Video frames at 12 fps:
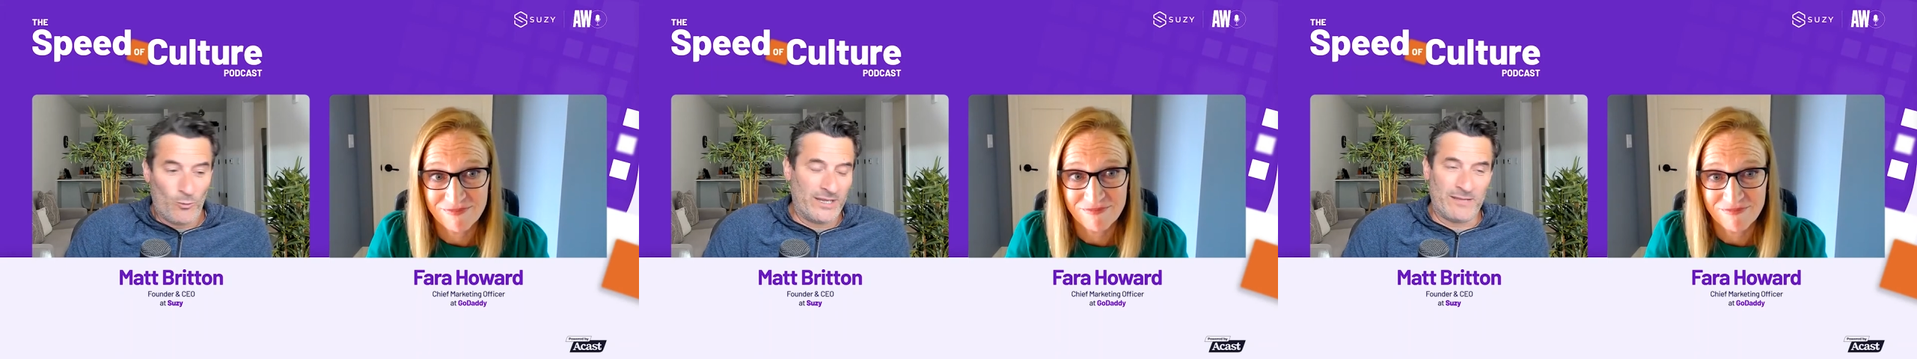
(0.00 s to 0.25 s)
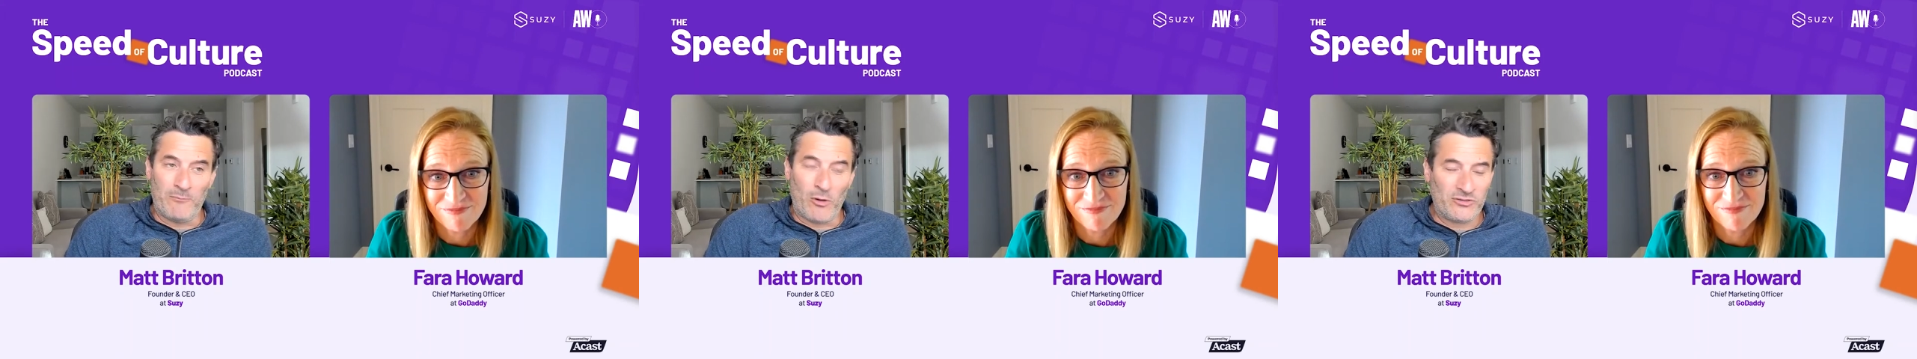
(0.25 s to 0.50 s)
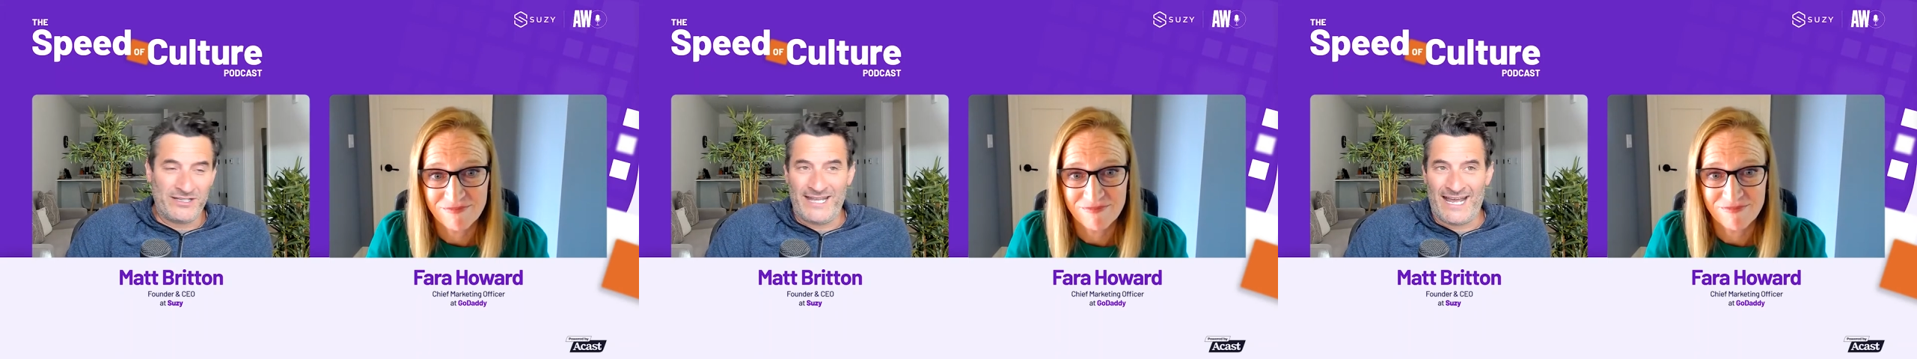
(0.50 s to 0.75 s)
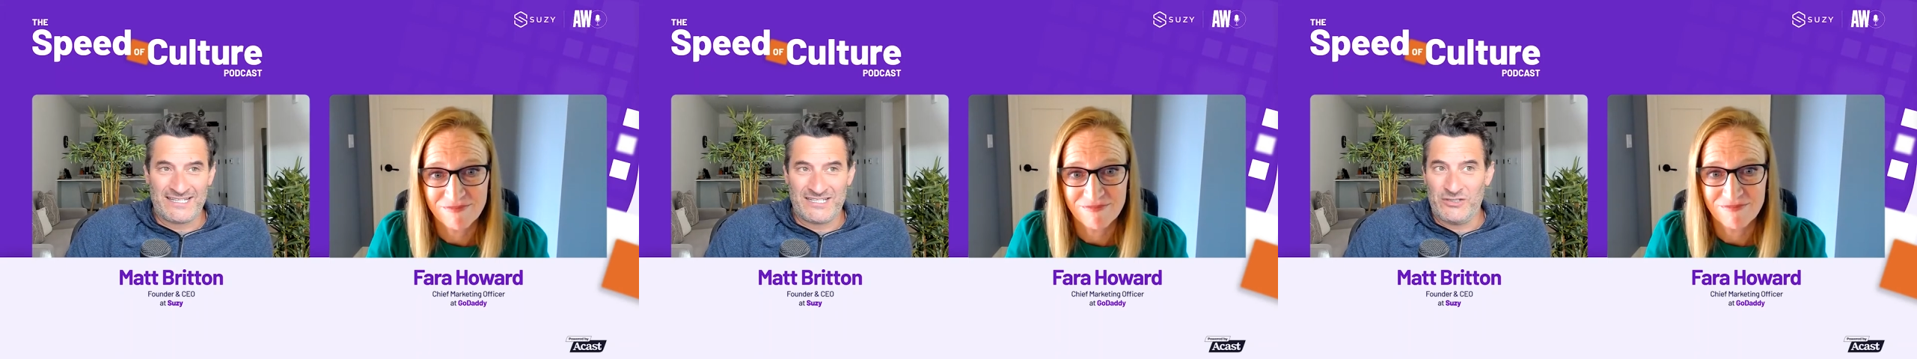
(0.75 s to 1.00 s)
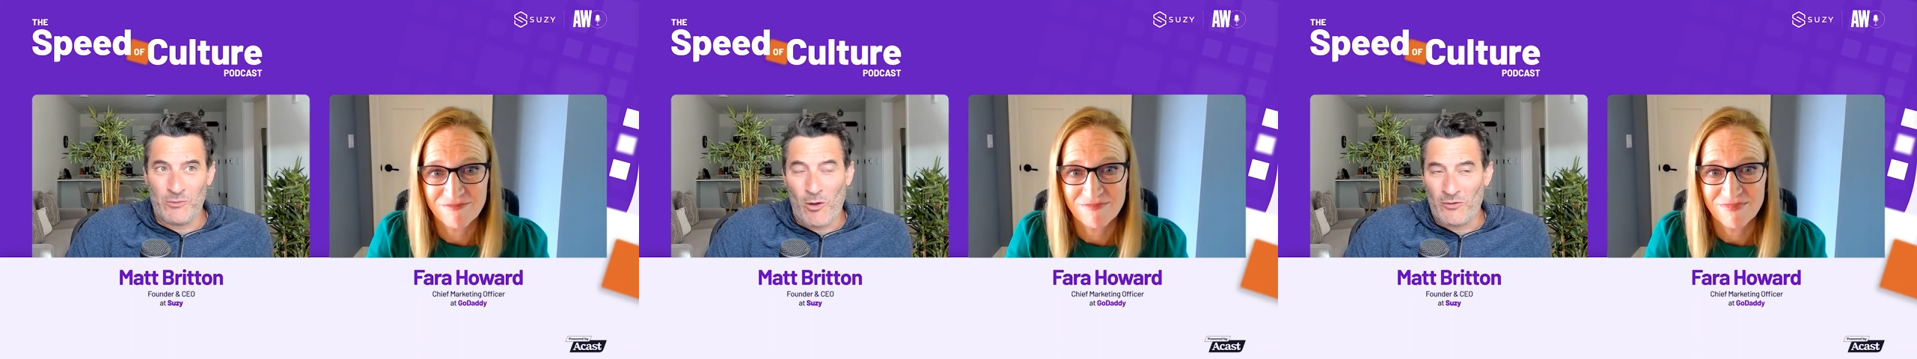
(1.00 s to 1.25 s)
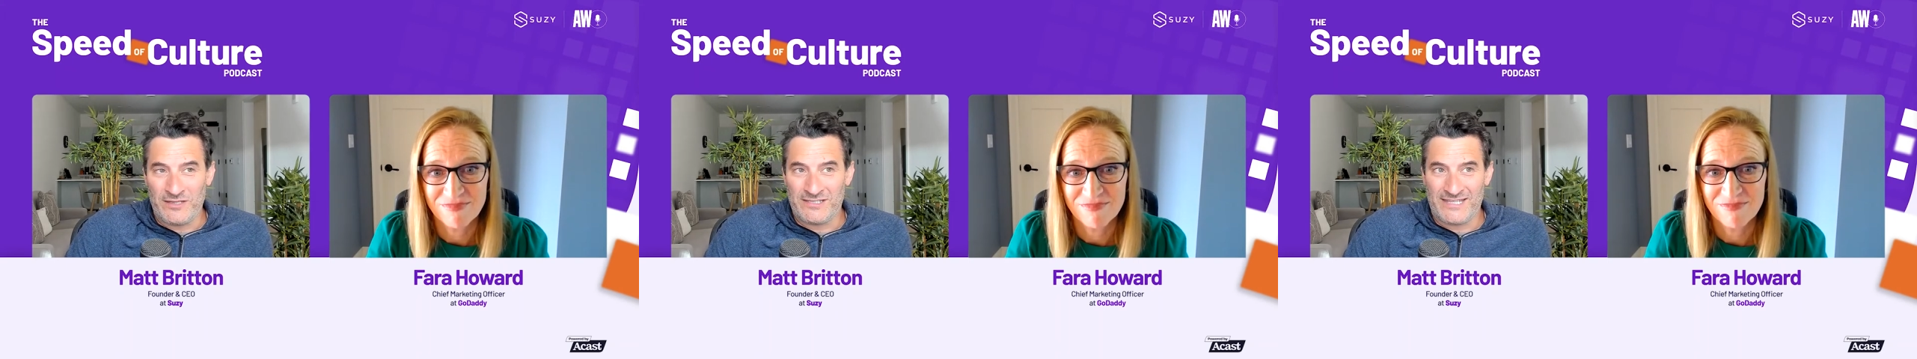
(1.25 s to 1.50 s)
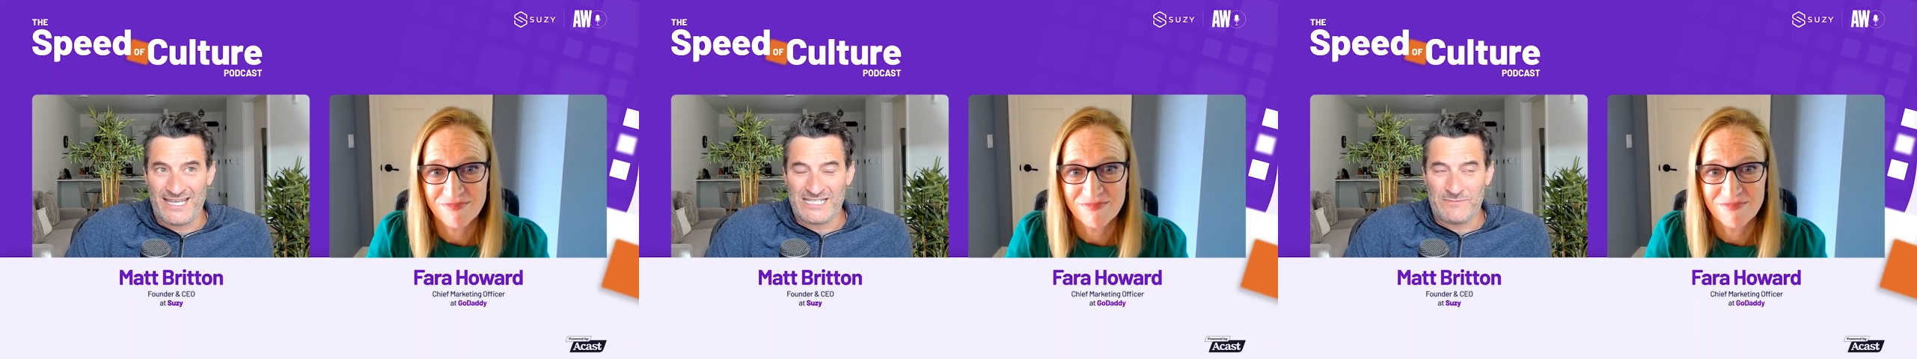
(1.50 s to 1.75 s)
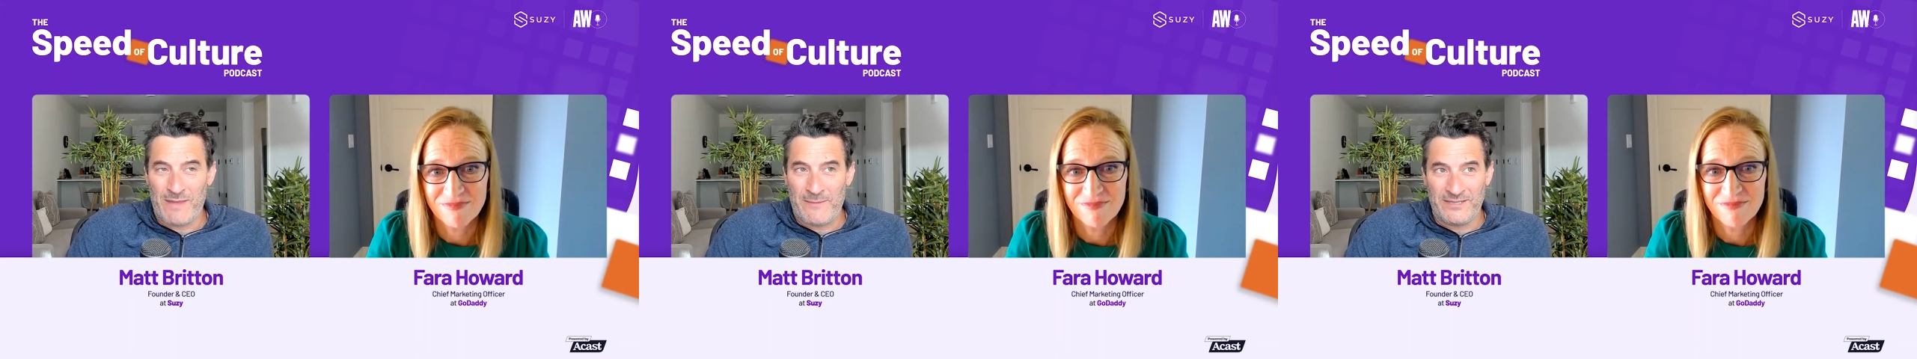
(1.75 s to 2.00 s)
Speaker 1: we can multitask and do all these
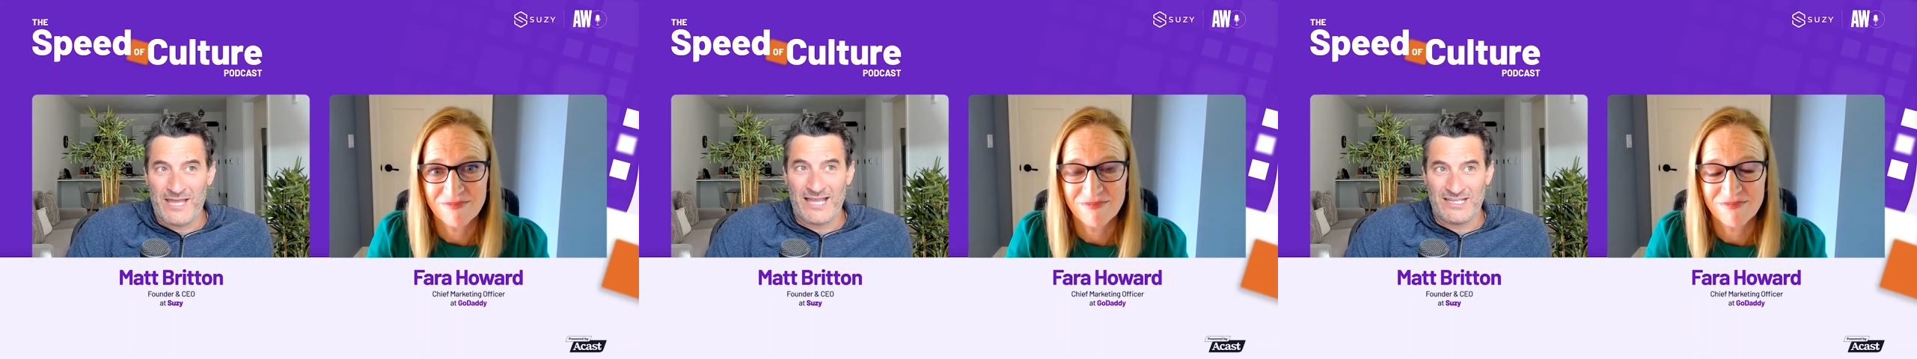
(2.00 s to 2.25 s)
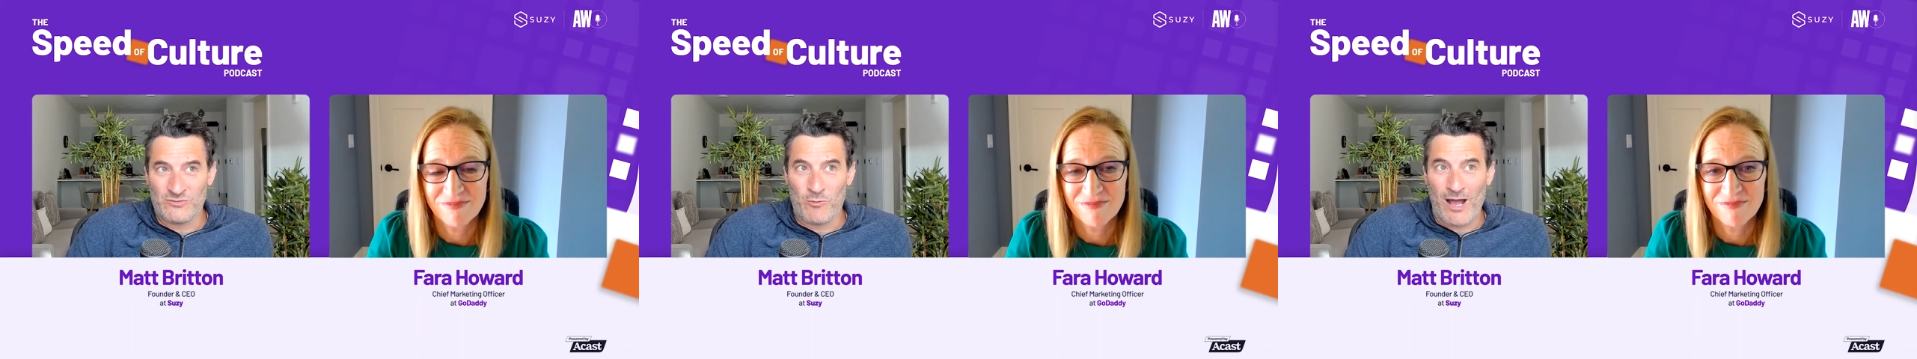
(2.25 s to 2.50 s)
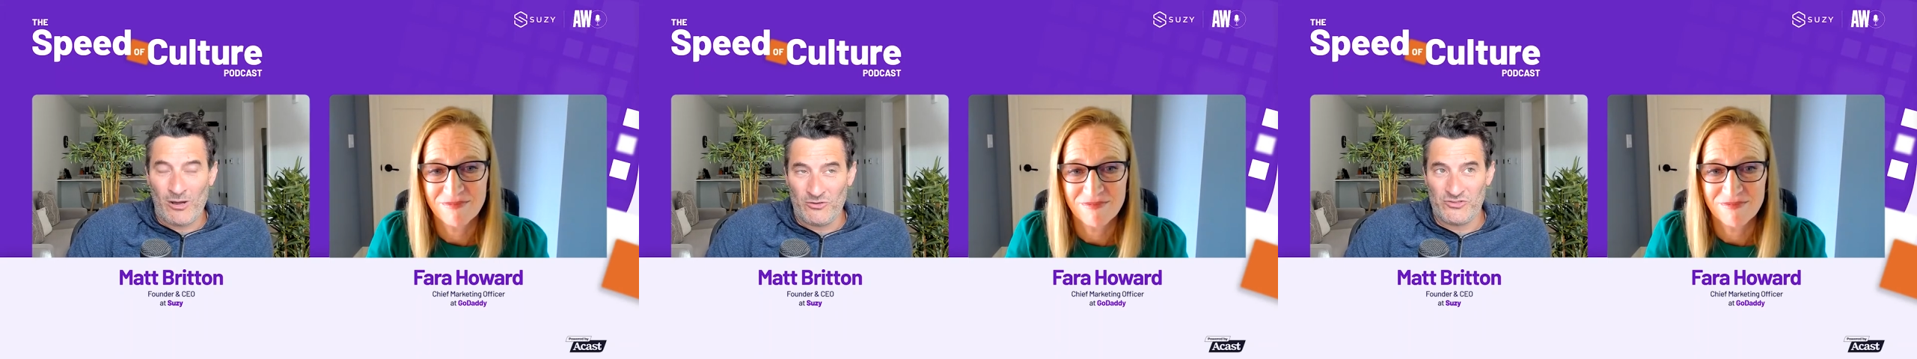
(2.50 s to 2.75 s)
things, maybe not as well